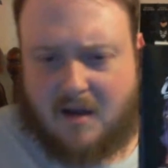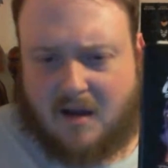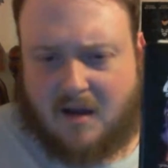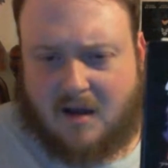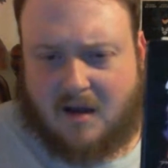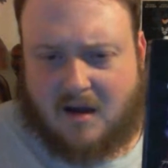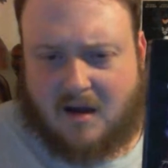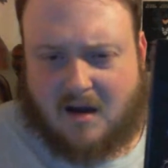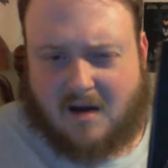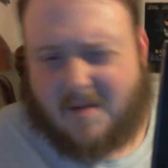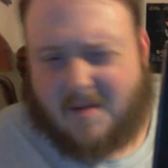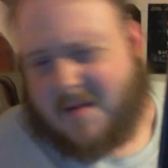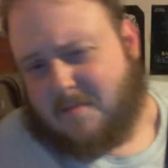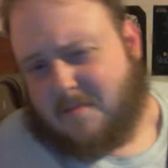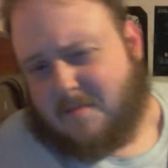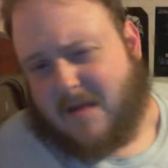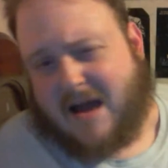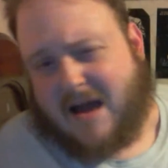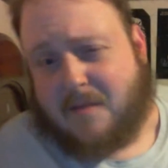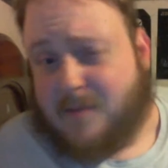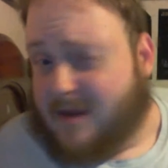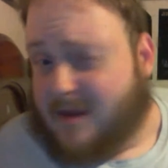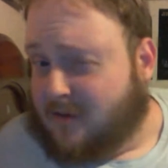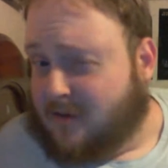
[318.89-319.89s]
It
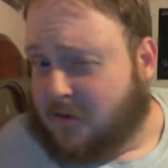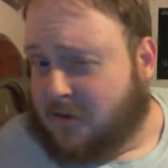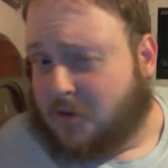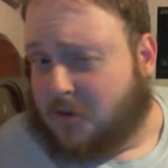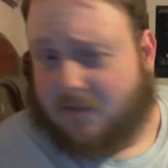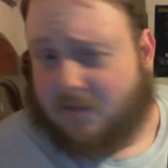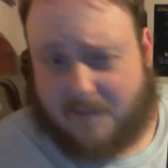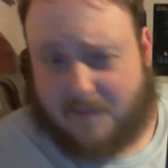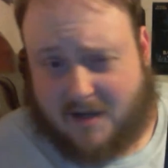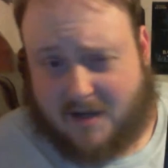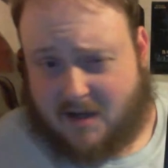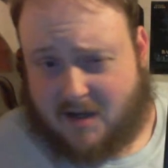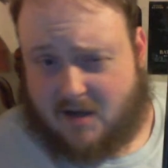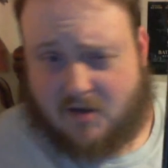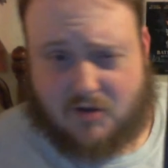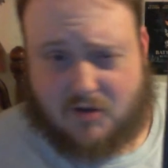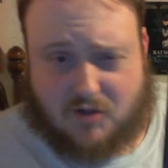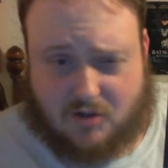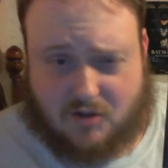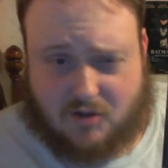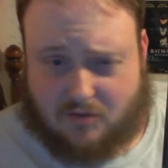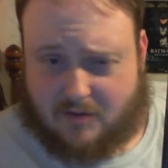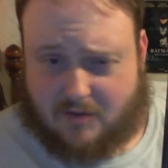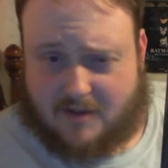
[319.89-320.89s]
might be a little bit
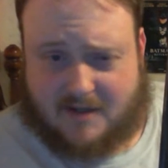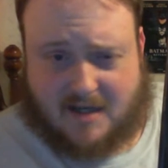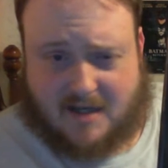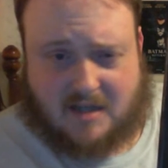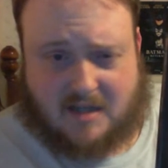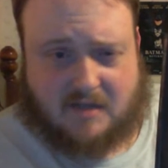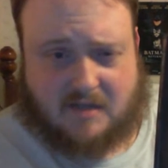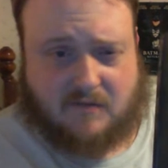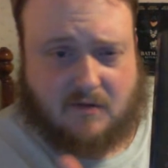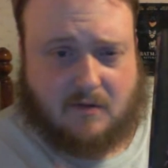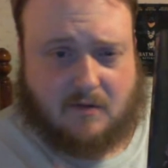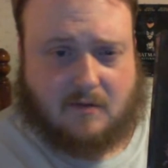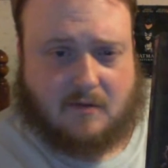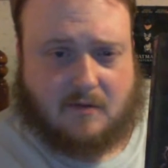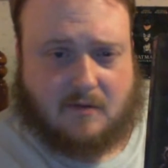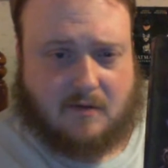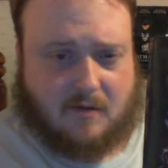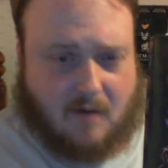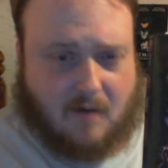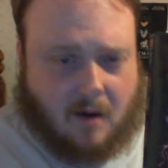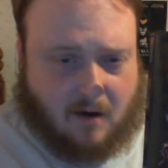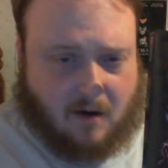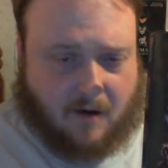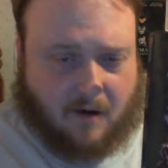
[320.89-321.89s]
too intense for the
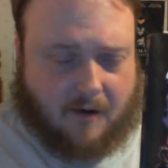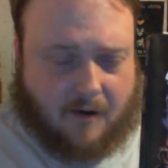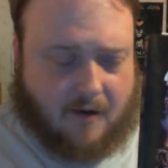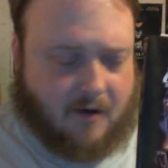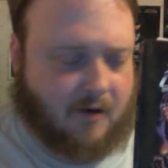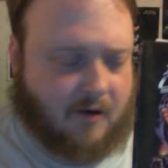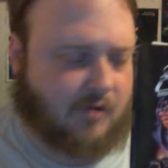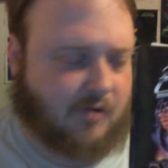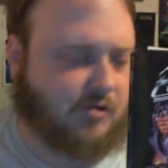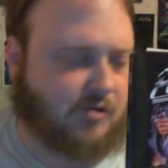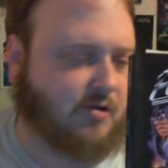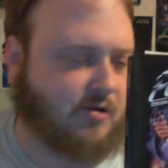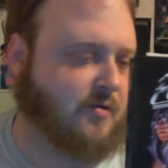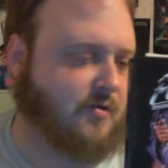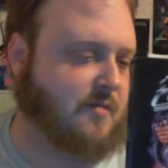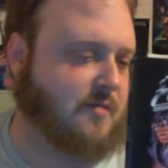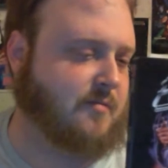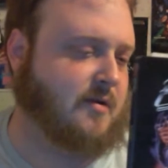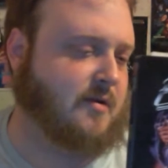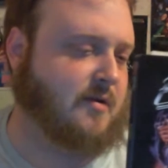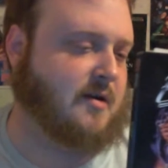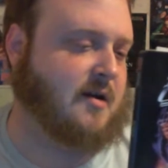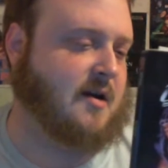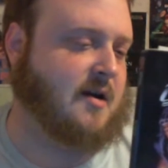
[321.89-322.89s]
younger children,
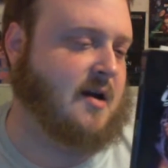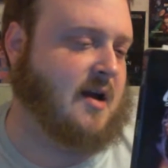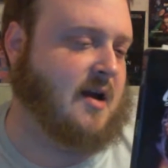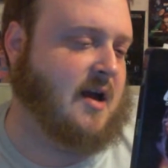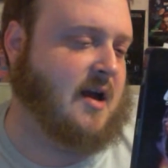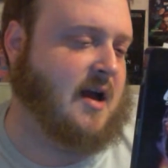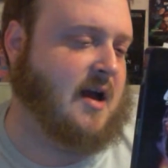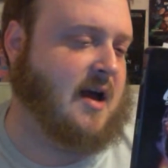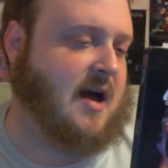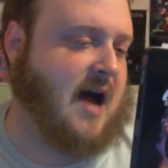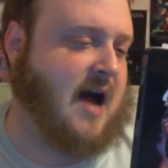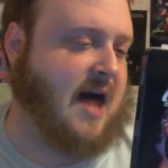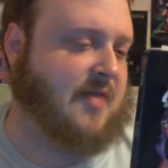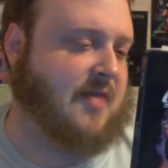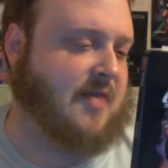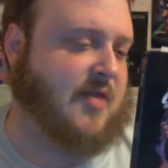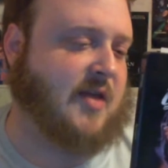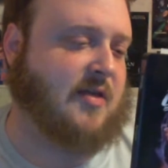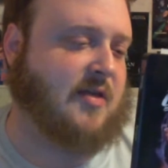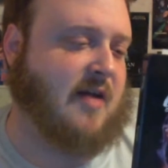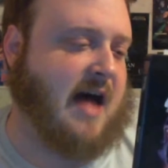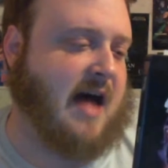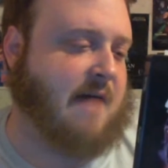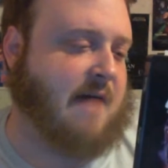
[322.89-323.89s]
but I
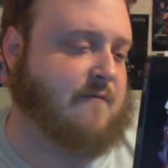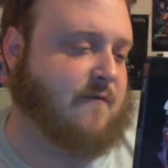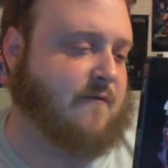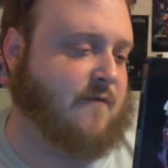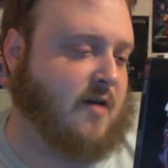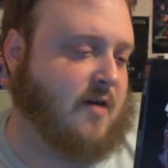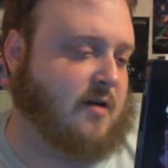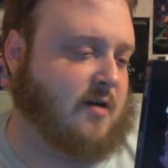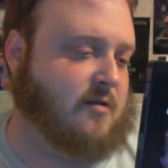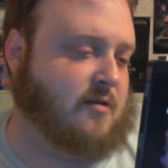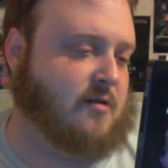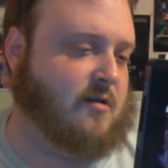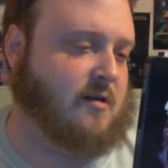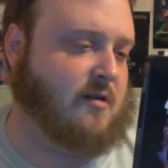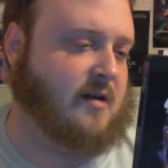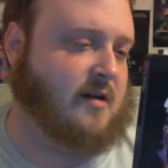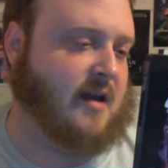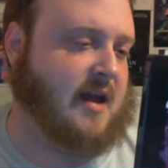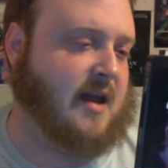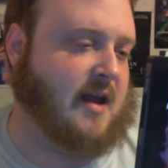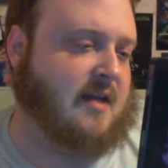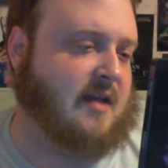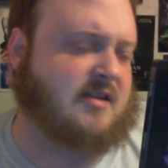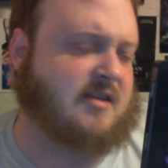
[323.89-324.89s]
think they'll have fun during
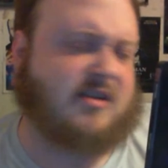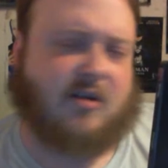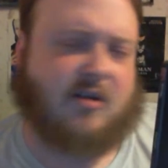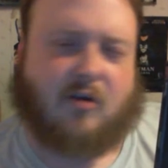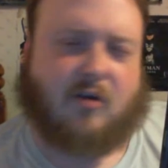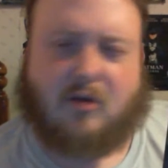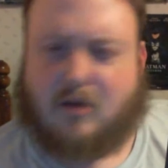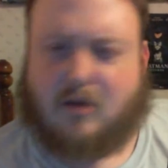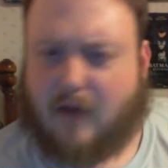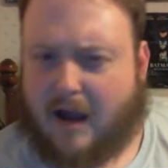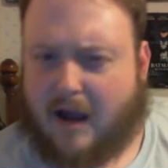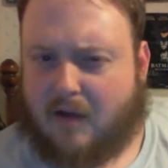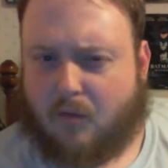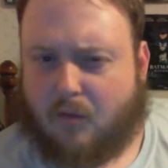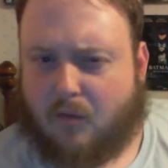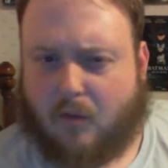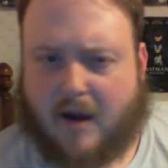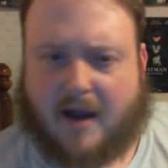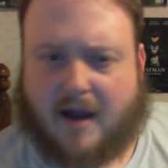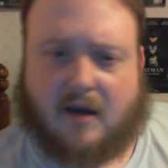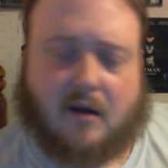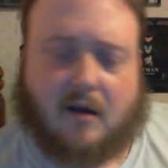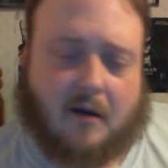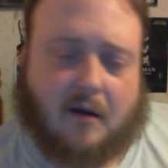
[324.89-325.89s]
it, and it's a great
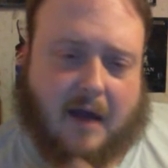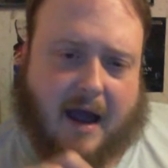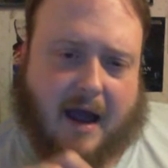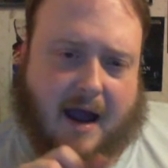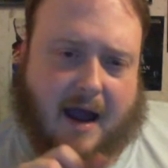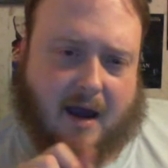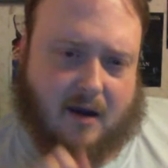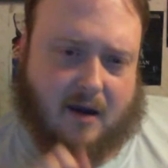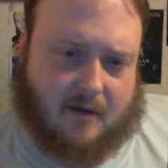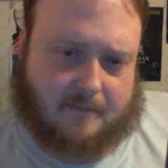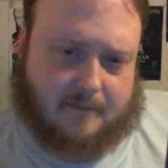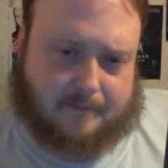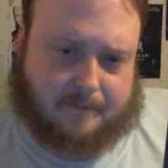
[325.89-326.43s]
way to kind